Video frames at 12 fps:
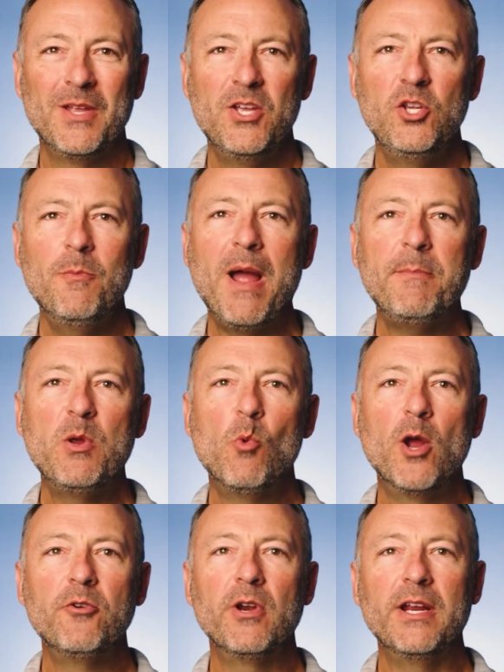You might be
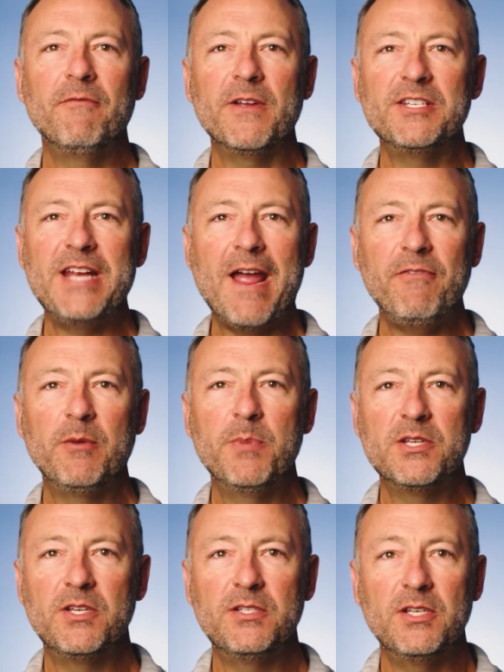wondering if a staffing
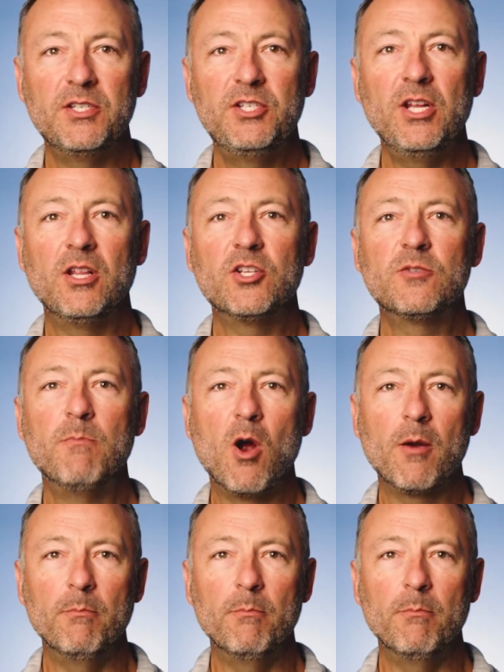business is still a smart